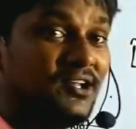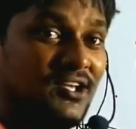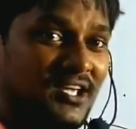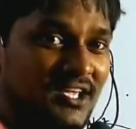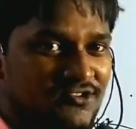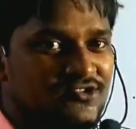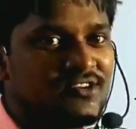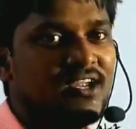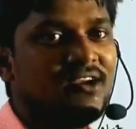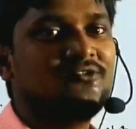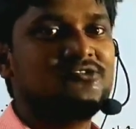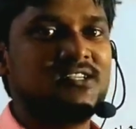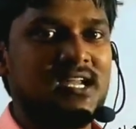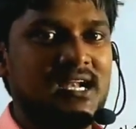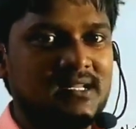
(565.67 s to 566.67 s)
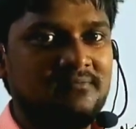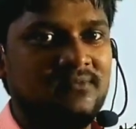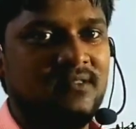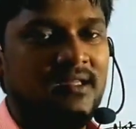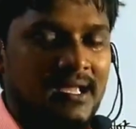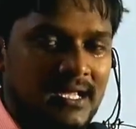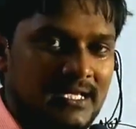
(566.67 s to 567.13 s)
but each nitrogen
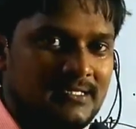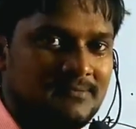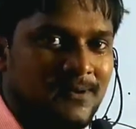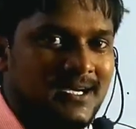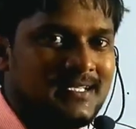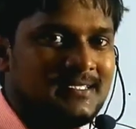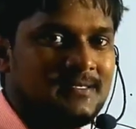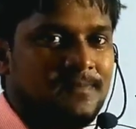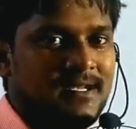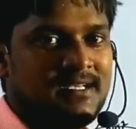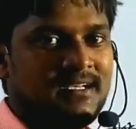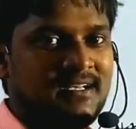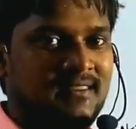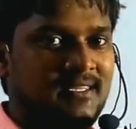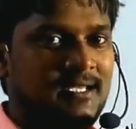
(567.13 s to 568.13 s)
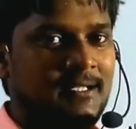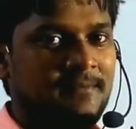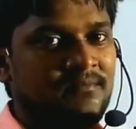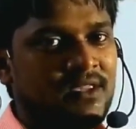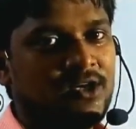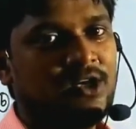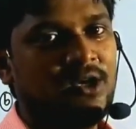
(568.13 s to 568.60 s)
atom is participated in the
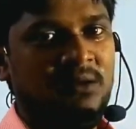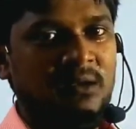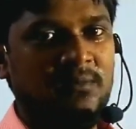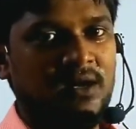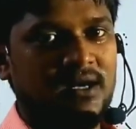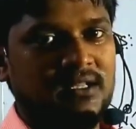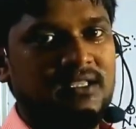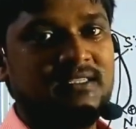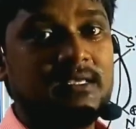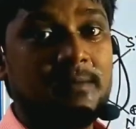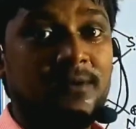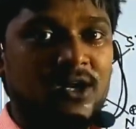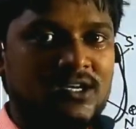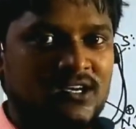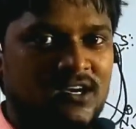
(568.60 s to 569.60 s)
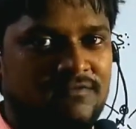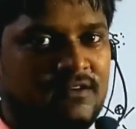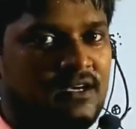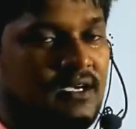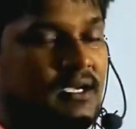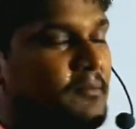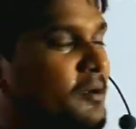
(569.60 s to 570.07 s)
double bond, is a part of
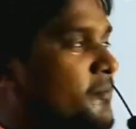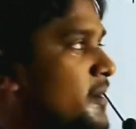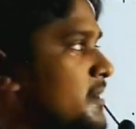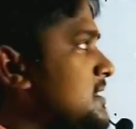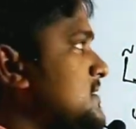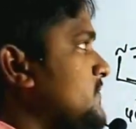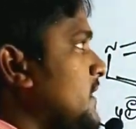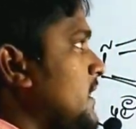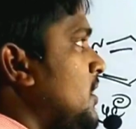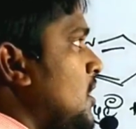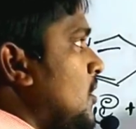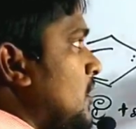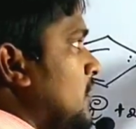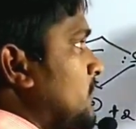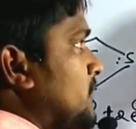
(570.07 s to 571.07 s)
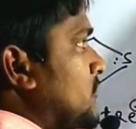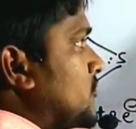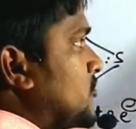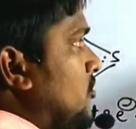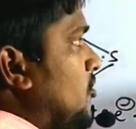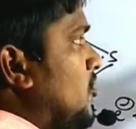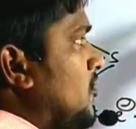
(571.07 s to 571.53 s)
a double bond. That's why
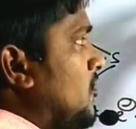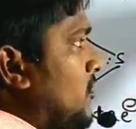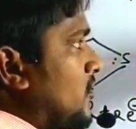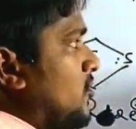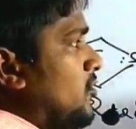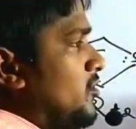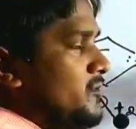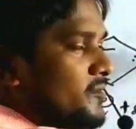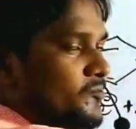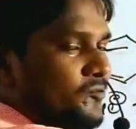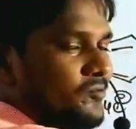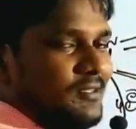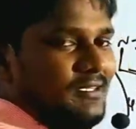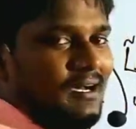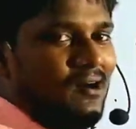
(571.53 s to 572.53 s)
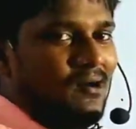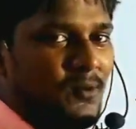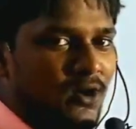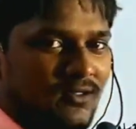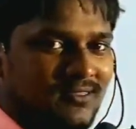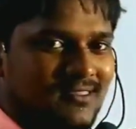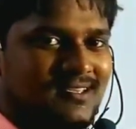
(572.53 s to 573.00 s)
no
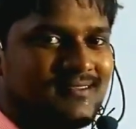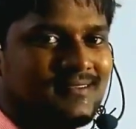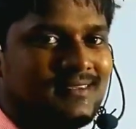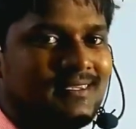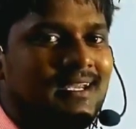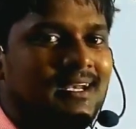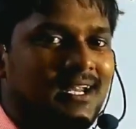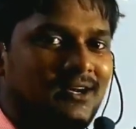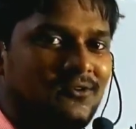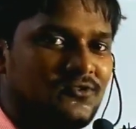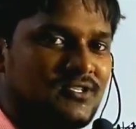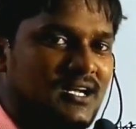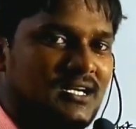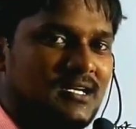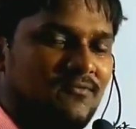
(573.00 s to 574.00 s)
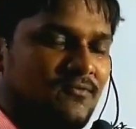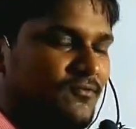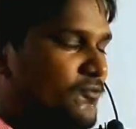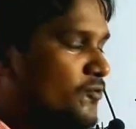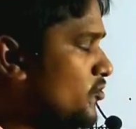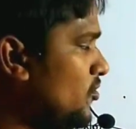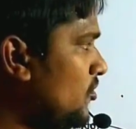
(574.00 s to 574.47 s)
among these three nitrogen
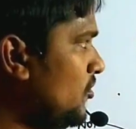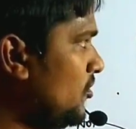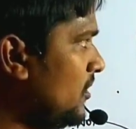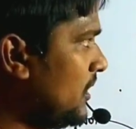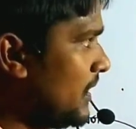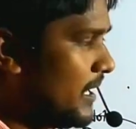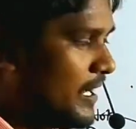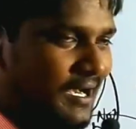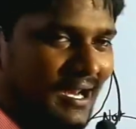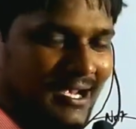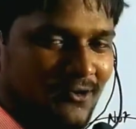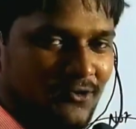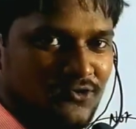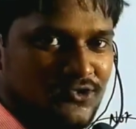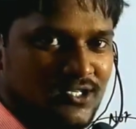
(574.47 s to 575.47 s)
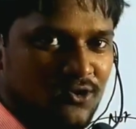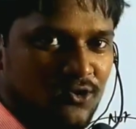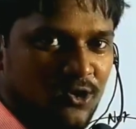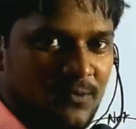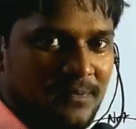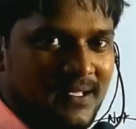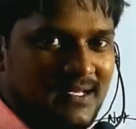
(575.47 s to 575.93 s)
atoms, no nitrogen
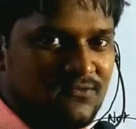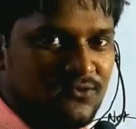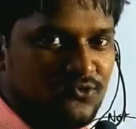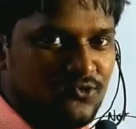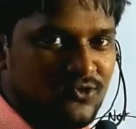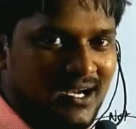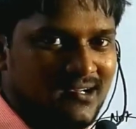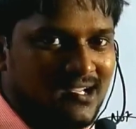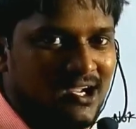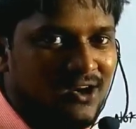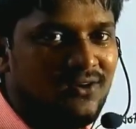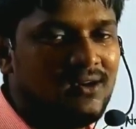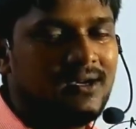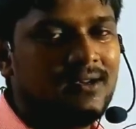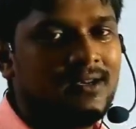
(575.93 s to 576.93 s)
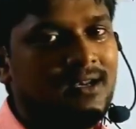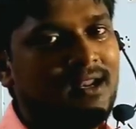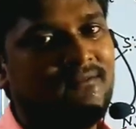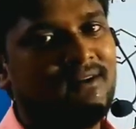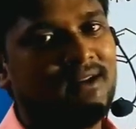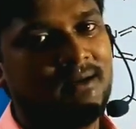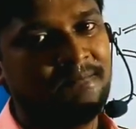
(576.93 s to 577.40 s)
lone pairs do not calculate it in
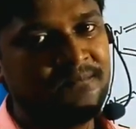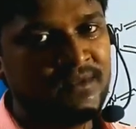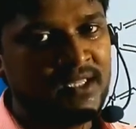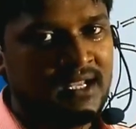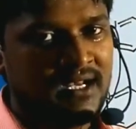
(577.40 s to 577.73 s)
our